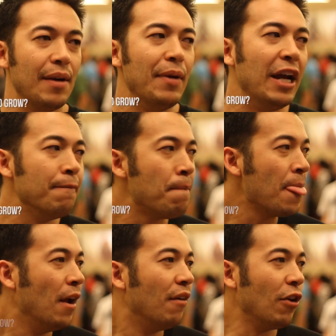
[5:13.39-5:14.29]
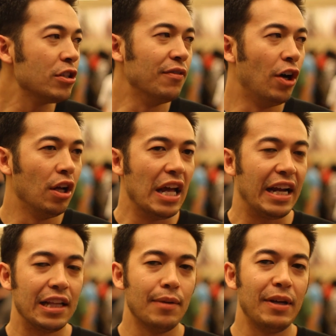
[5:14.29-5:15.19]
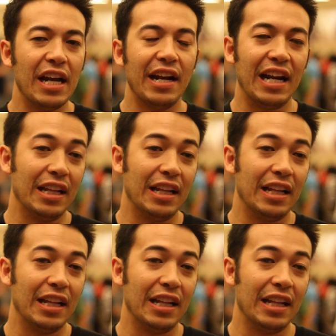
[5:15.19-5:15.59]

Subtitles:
I mean, first of all, like at the beginning,